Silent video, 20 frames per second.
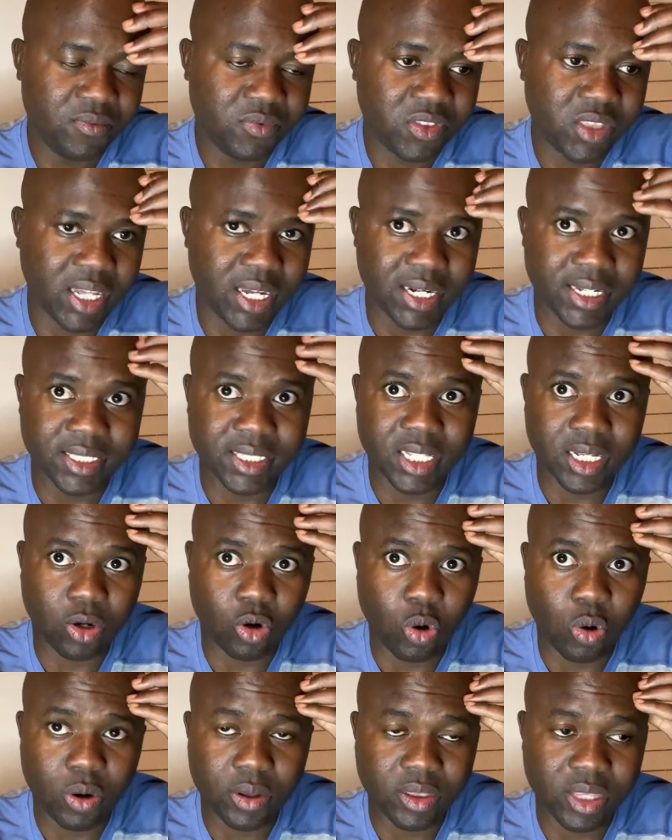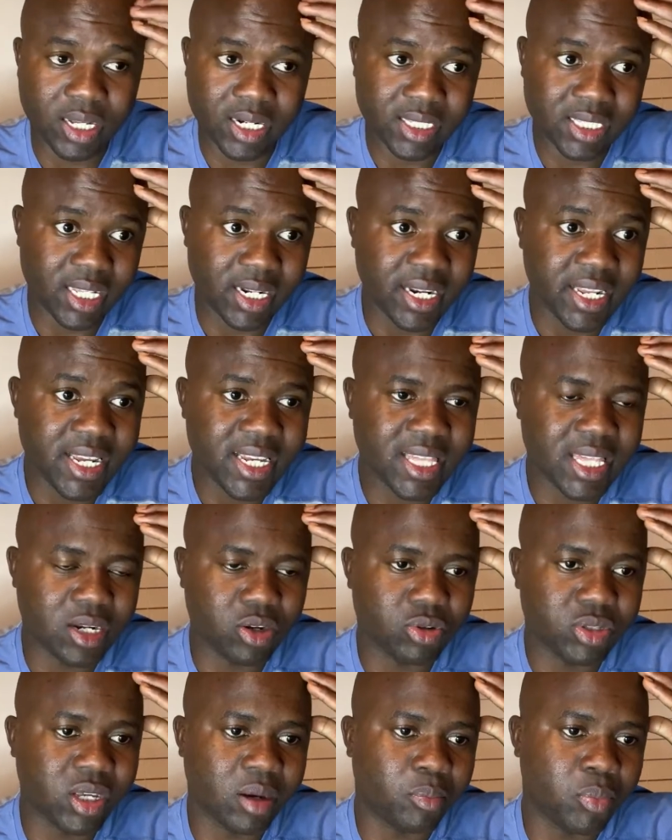That is the link that you're
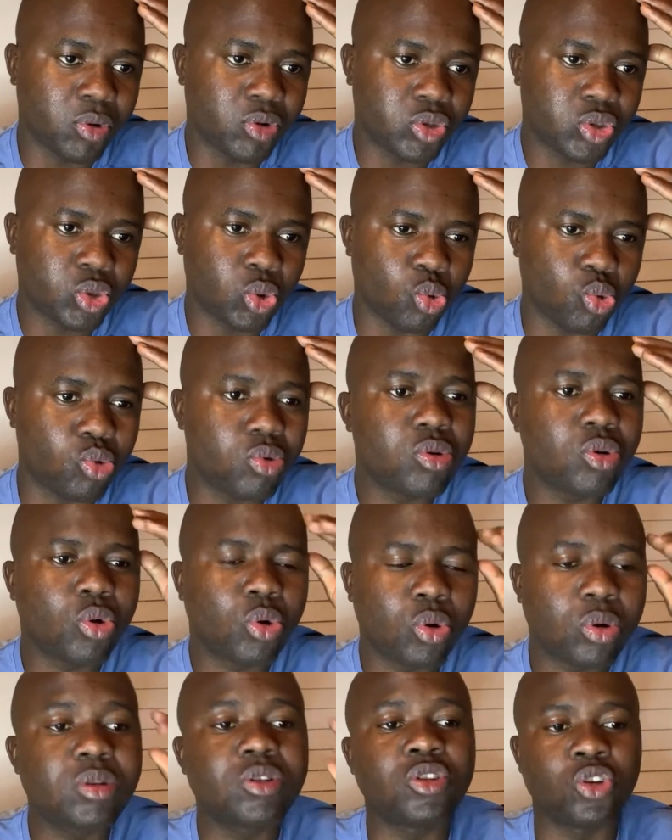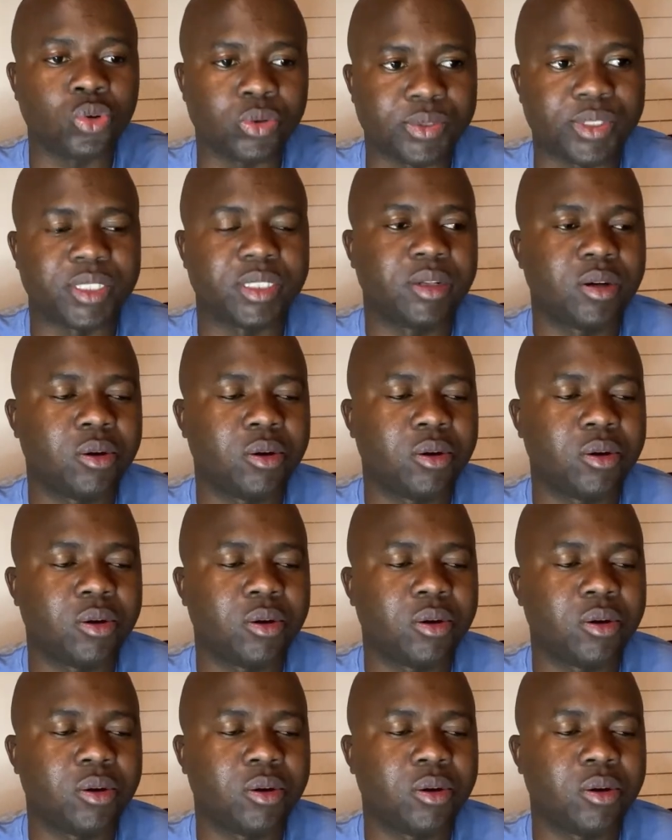supposed to use.